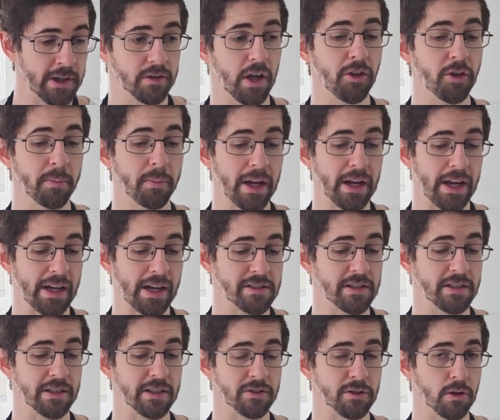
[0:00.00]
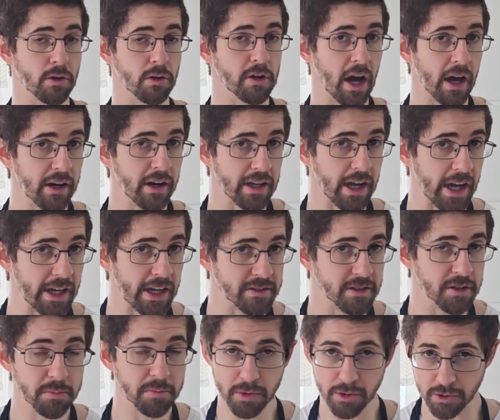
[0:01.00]
The other main acid is gluconic
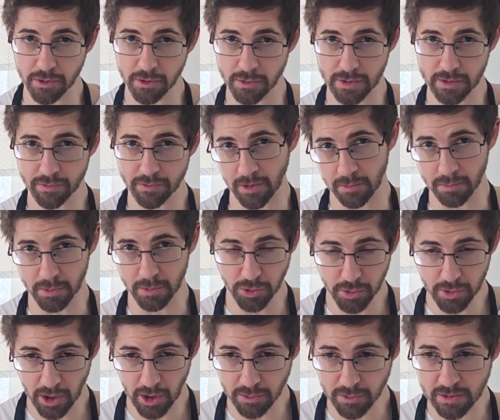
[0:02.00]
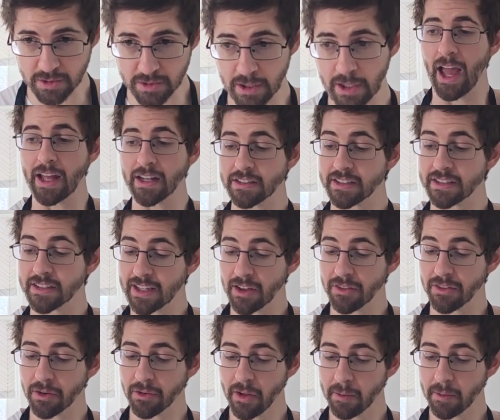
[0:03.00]
acid, produced from glucose, and
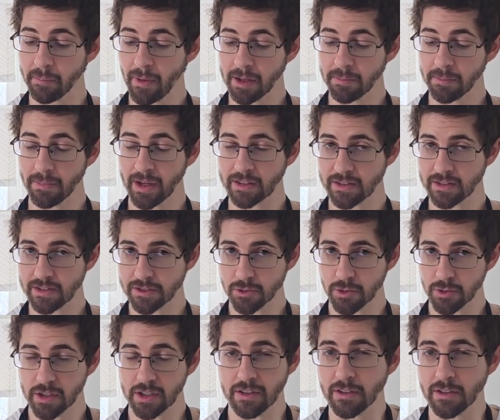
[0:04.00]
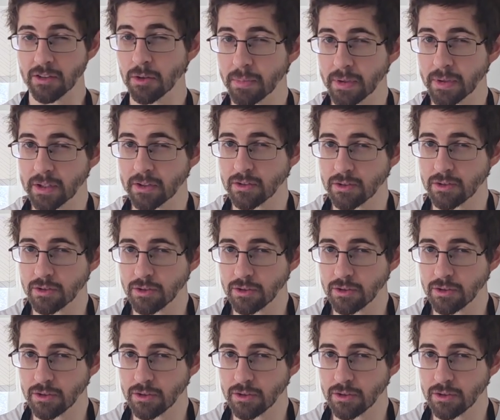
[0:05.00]
together they might make this drink a little bit